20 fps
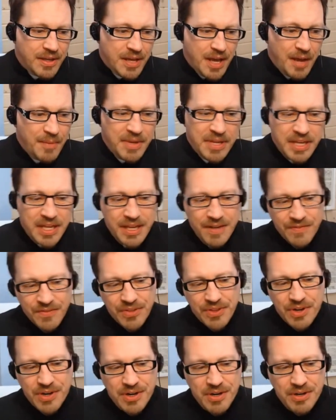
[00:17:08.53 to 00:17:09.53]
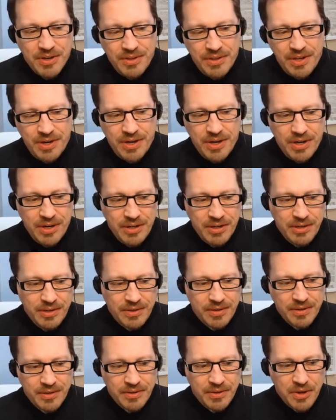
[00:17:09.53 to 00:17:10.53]
mean, even their
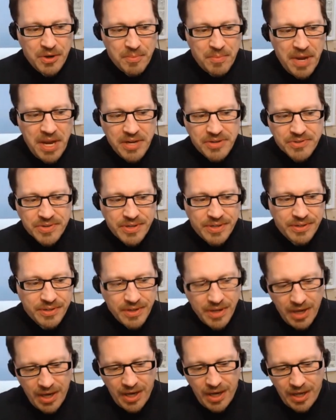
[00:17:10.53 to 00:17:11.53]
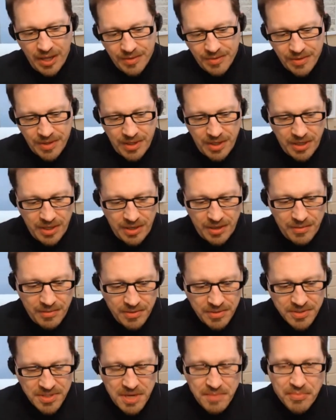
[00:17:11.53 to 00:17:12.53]
patron,
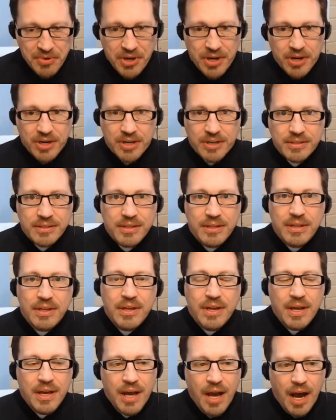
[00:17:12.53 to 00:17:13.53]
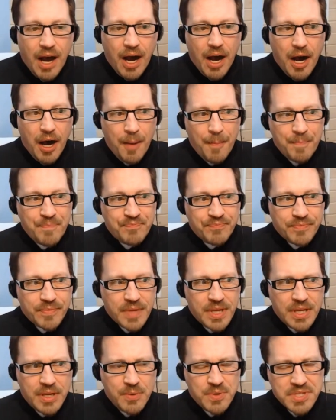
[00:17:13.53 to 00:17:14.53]
St. Bernard,
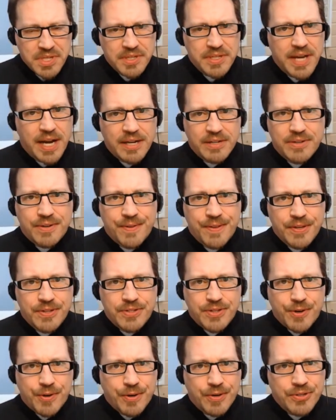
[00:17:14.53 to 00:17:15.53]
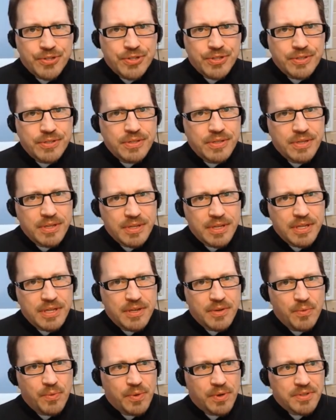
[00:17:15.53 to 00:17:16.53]
he was a doctor of the church.
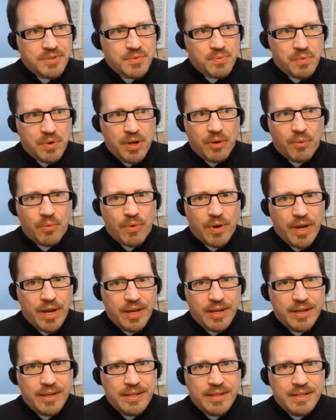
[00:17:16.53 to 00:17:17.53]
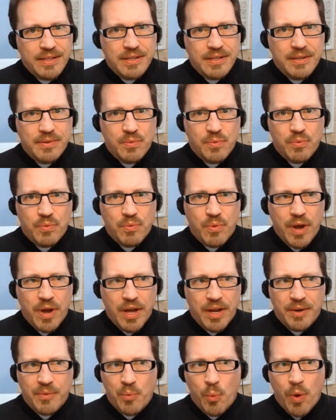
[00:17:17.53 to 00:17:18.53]
He was well read. He
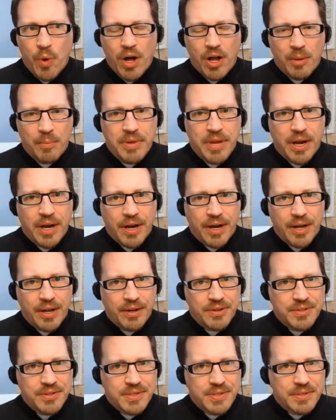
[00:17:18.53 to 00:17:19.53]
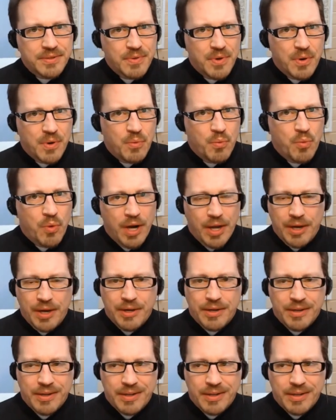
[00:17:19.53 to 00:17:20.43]
read well beyond what